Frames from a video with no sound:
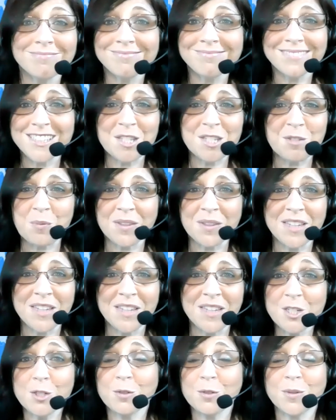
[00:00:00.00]
This is what they
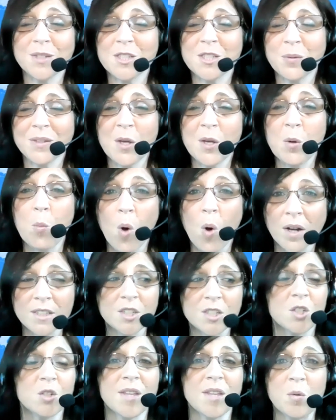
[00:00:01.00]
do. It's what they want to
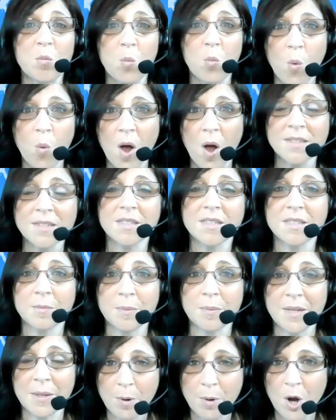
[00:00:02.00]
do. They want to be a
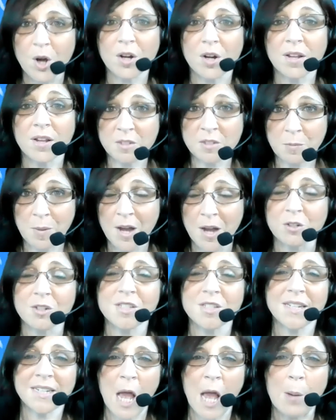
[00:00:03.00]
part of democracy
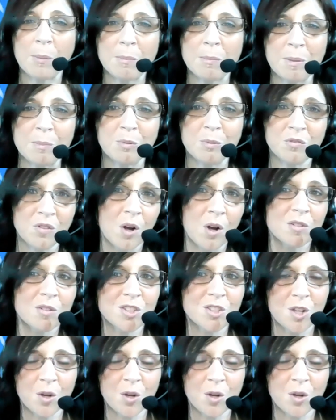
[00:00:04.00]
and helping people vote. So